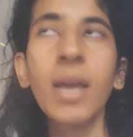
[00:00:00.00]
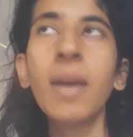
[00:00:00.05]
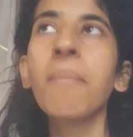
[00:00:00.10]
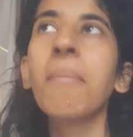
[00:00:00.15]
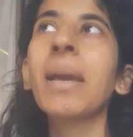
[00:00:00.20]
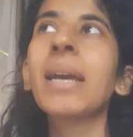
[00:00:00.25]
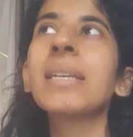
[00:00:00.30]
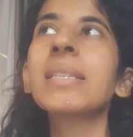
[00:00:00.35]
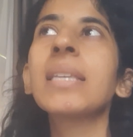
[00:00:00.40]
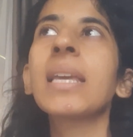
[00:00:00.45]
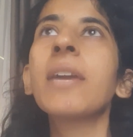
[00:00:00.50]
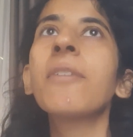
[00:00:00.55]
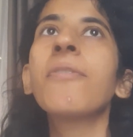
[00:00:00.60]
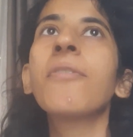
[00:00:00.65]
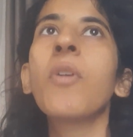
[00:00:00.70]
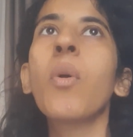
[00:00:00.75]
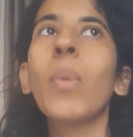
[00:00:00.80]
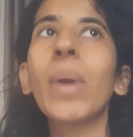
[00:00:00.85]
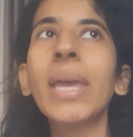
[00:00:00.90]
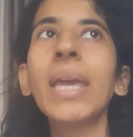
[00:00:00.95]
Because if
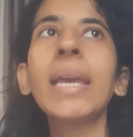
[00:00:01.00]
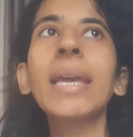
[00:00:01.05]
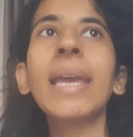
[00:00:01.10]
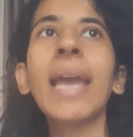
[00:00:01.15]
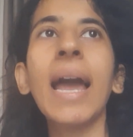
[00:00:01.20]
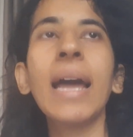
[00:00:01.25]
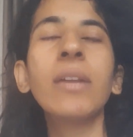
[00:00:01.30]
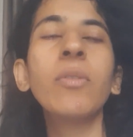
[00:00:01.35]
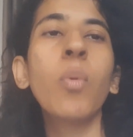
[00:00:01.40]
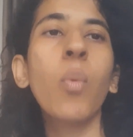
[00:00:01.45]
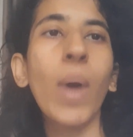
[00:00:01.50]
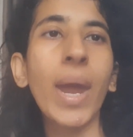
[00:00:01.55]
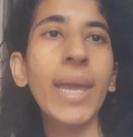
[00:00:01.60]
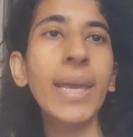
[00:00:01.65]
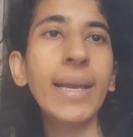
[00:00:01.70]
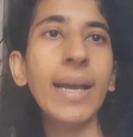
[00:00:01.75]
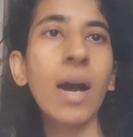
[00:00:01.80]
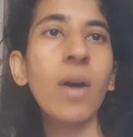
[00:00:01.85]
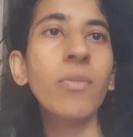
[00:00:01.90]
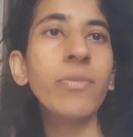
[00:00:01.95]
we can
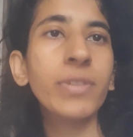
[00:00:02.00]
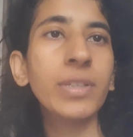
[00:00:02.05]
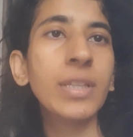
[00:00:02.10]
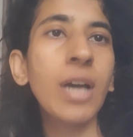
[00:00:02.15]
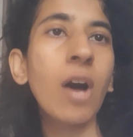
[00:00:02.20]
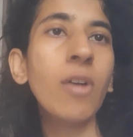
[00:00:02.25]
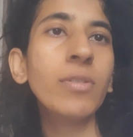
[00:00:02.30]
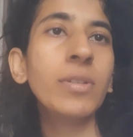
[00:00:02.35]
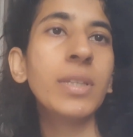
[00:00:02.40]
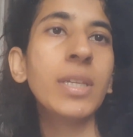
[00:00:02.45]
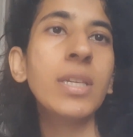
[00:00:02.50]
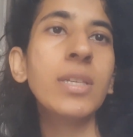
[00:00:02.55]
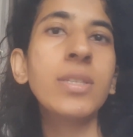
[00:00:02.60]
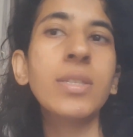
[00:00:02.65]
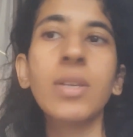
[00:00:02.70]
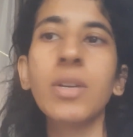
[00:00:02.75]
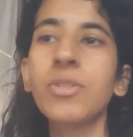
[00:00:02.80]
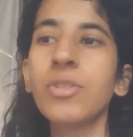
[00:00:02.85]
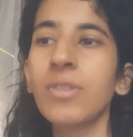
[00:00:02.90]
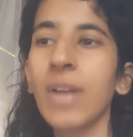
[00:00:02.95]
wake up without
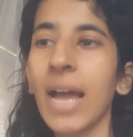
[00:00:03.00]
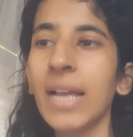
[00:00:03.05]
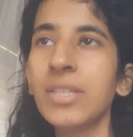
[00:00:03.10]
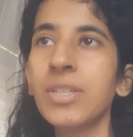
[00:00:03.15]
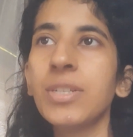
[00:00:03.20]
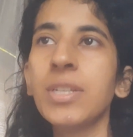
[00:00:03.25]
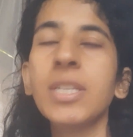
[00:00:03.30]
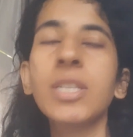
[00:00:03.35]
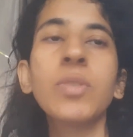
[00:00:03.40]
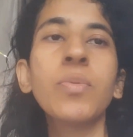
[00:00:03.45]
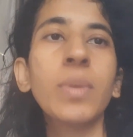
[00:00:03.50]
these tragedies,